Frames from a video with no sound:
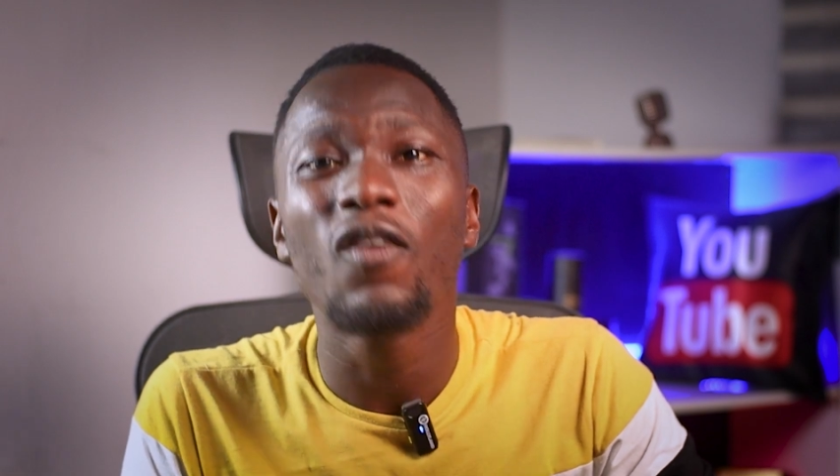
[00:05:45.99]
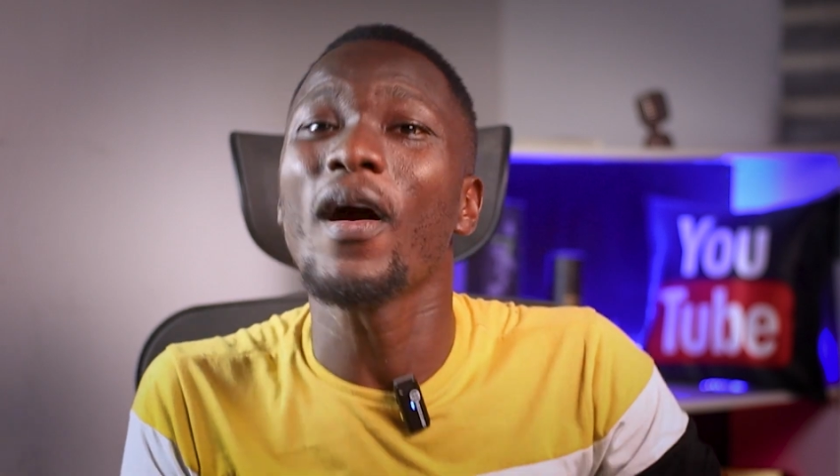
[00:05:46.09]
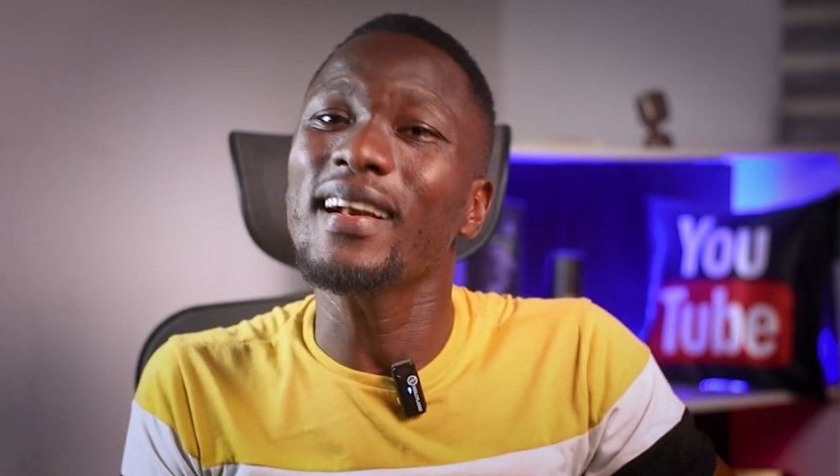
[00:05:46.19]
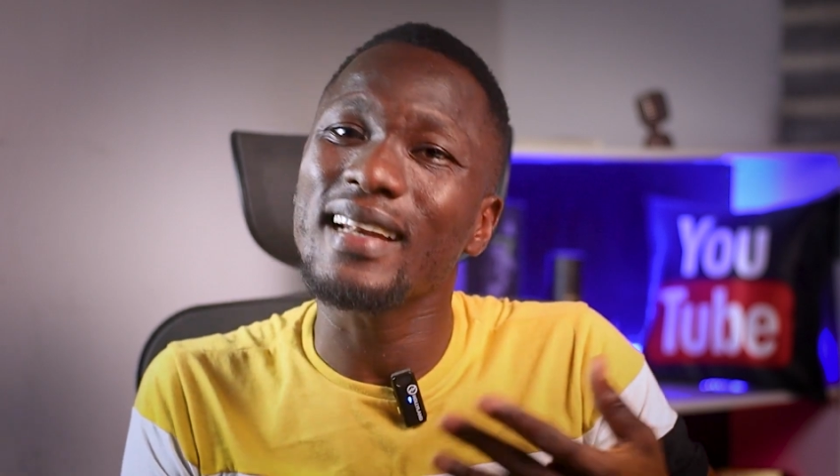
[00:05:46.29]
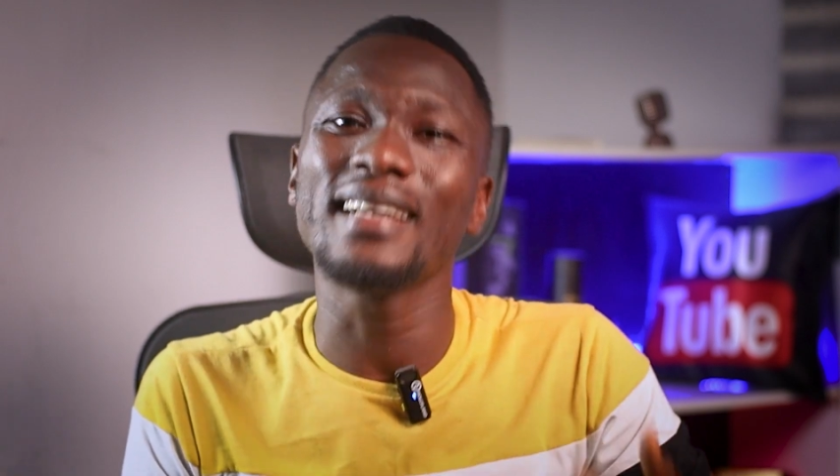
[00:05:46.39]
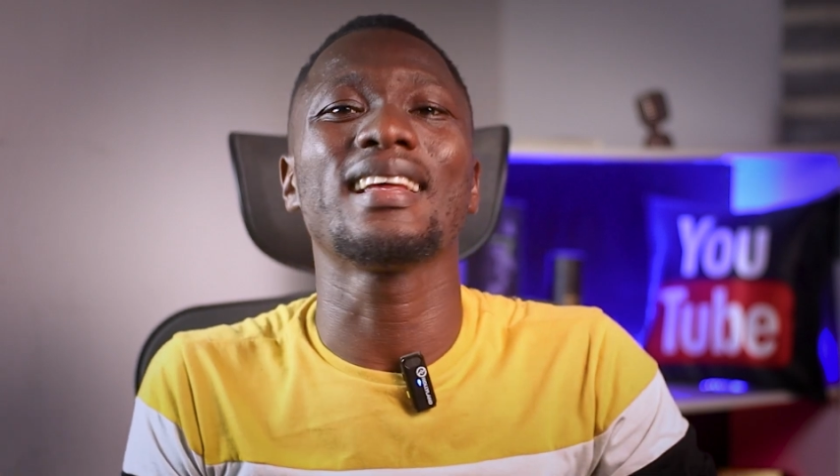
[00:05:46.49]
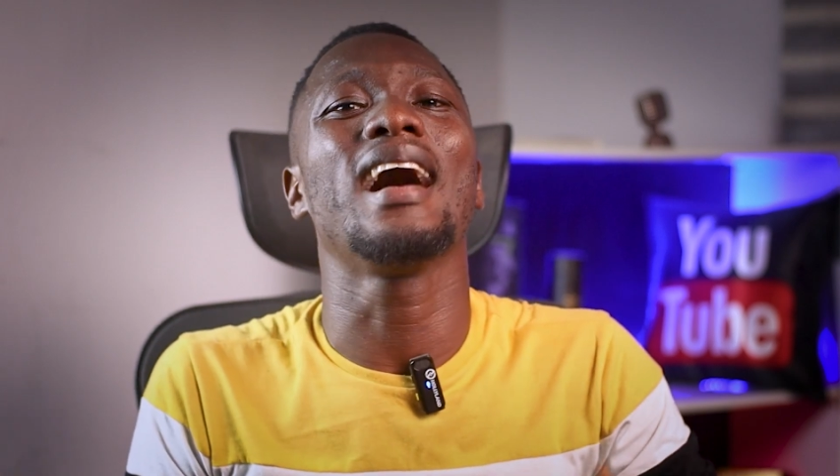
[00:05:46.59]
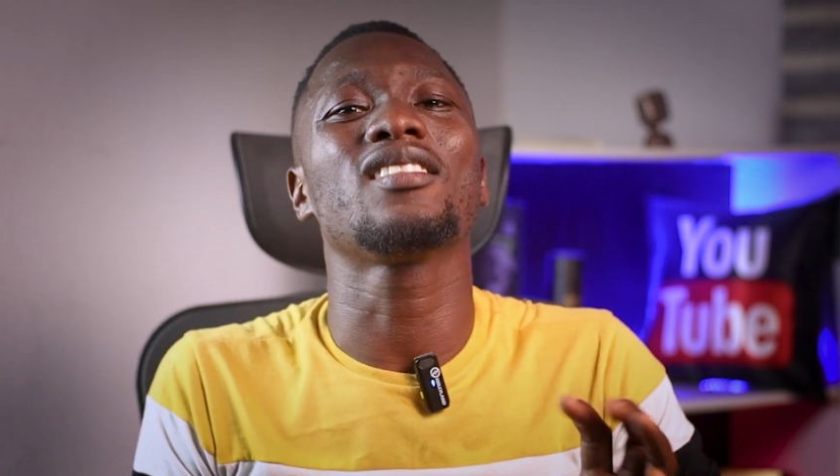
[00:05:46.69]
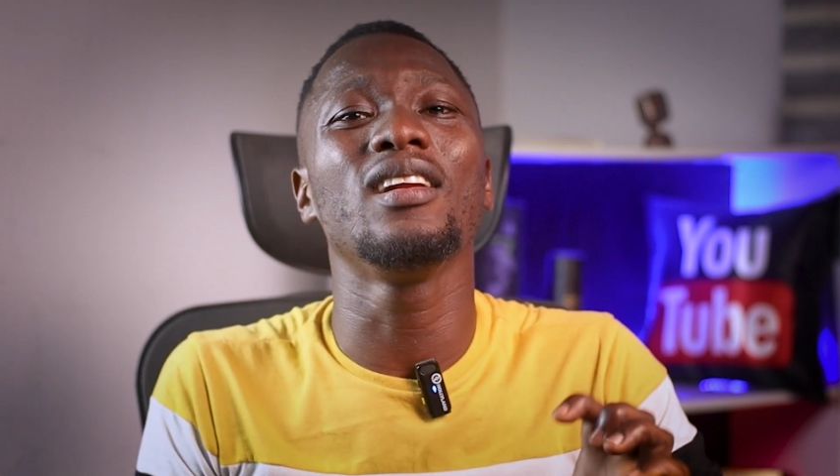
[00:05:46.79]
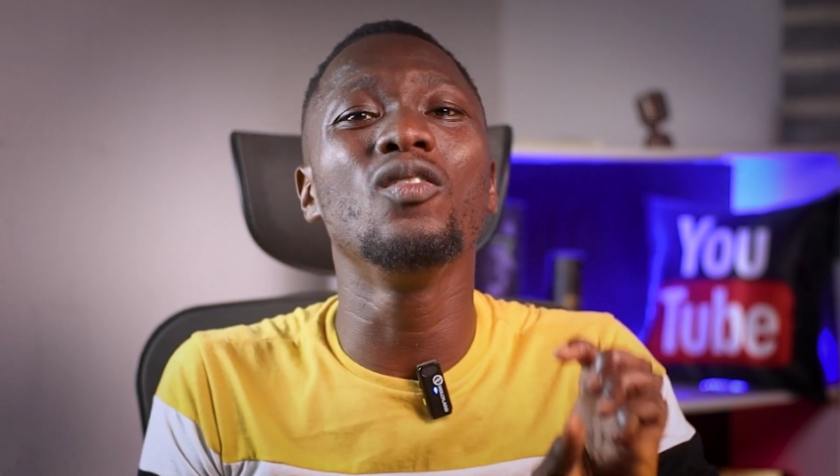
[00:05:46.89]
When clients
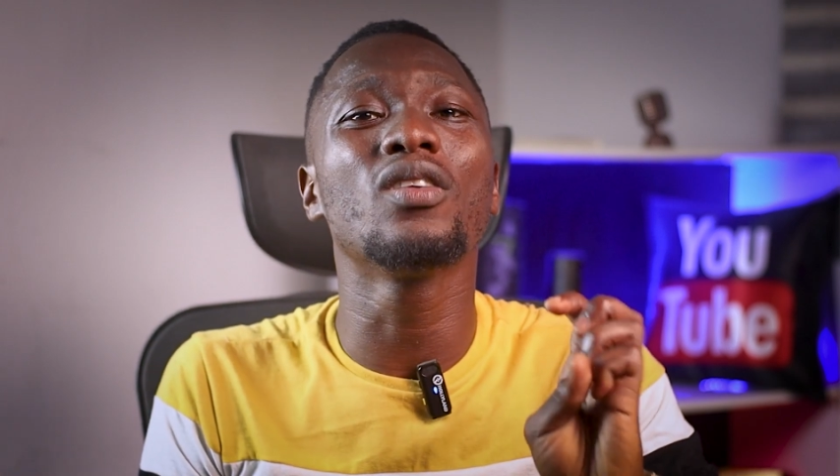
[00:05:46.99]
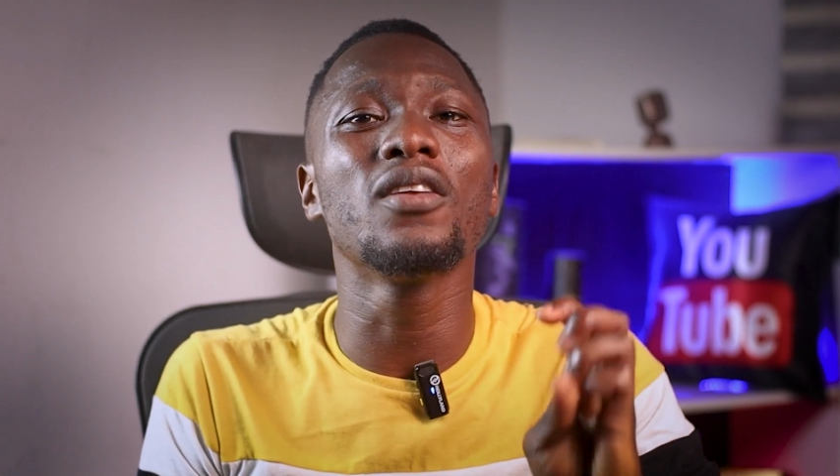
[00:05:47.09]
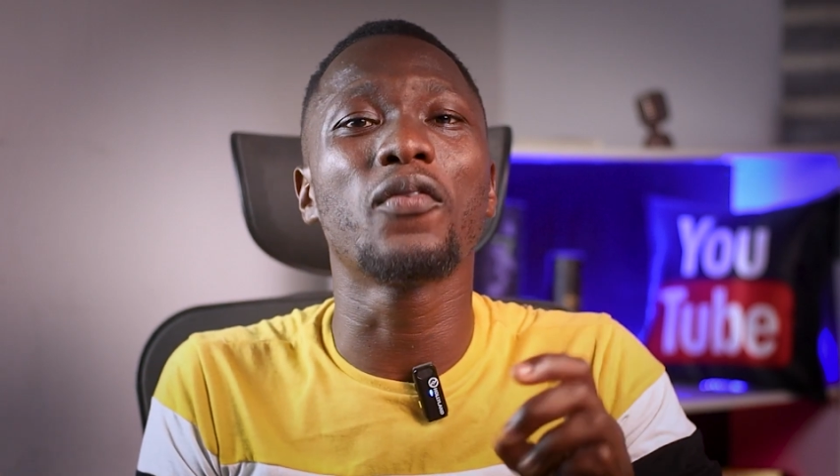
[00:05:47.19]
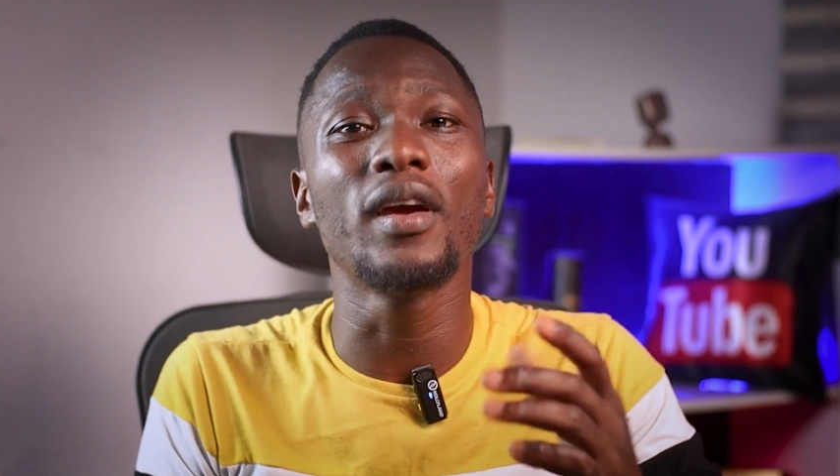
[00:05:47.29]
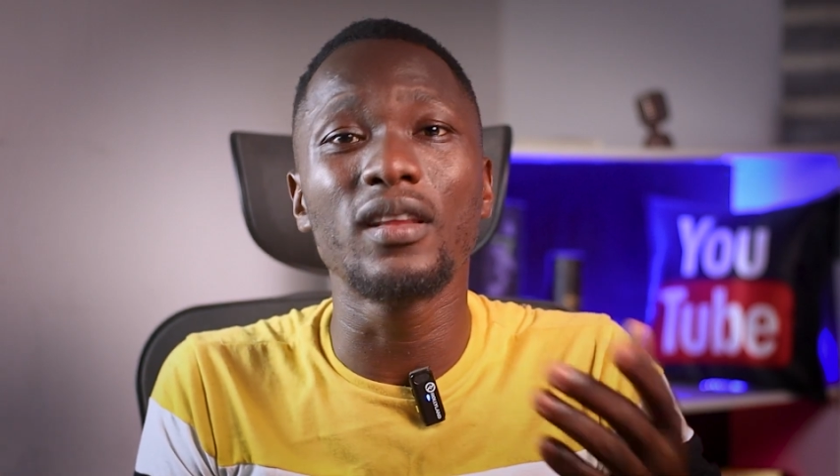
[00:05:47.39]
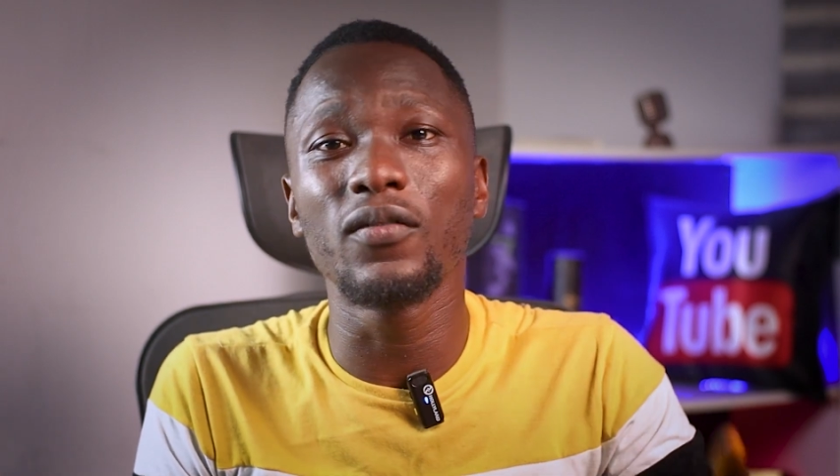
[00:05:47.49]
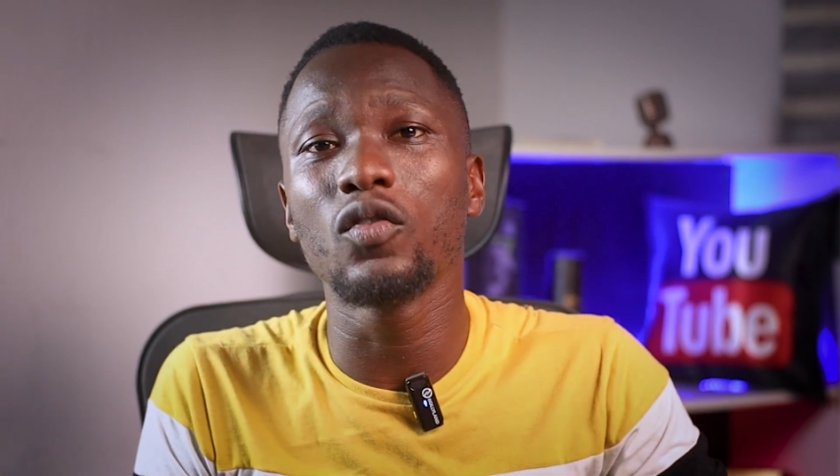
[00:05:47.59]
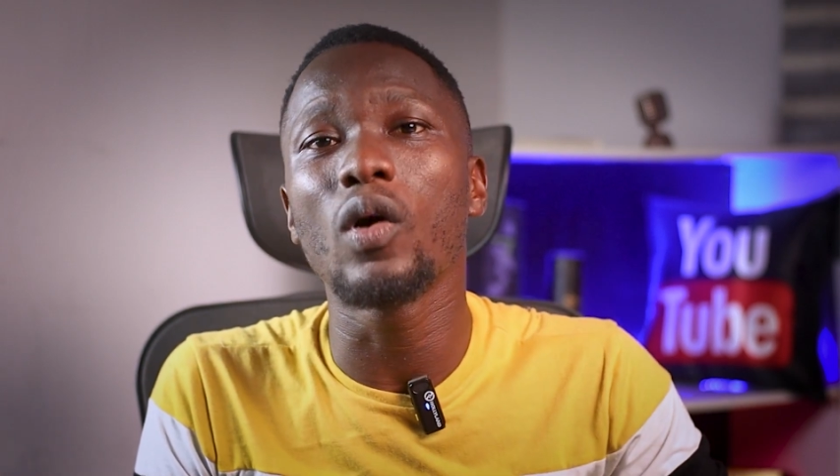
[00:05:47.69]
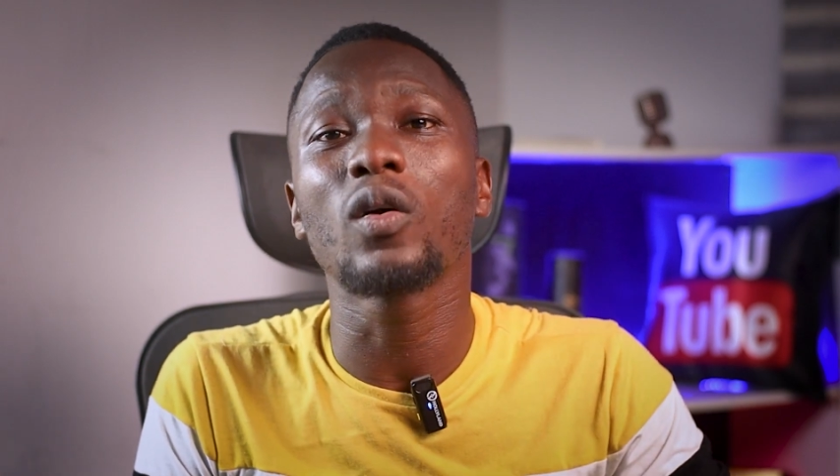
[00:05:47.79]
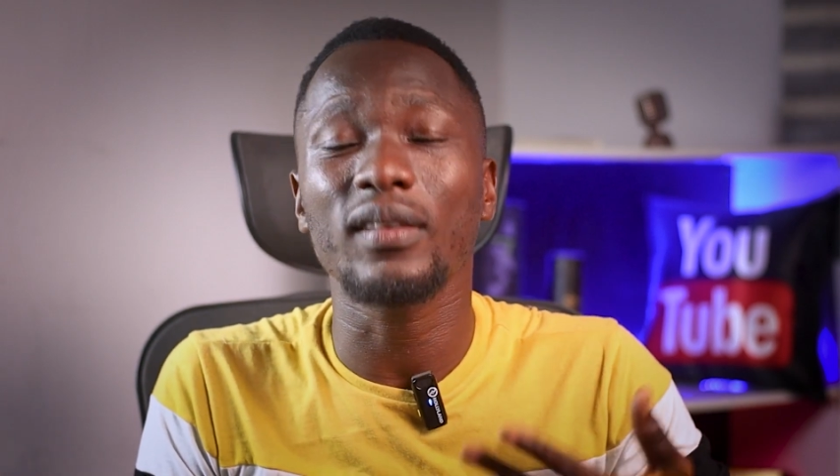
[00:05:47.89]
are actually looking for
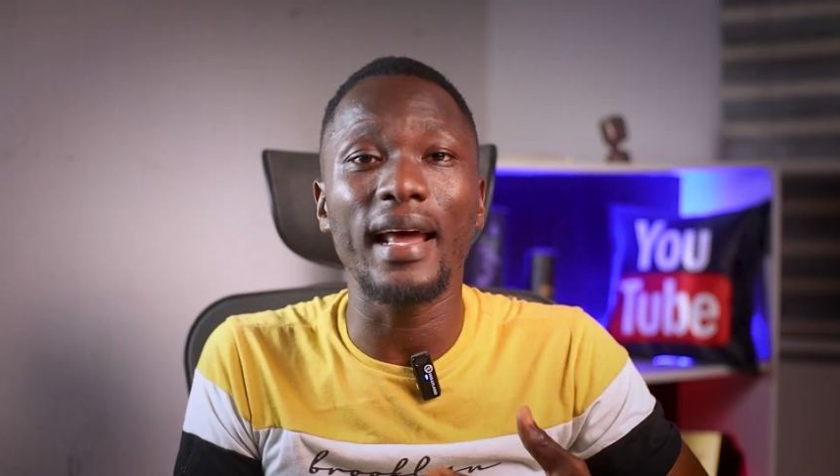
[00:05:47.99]
individuals,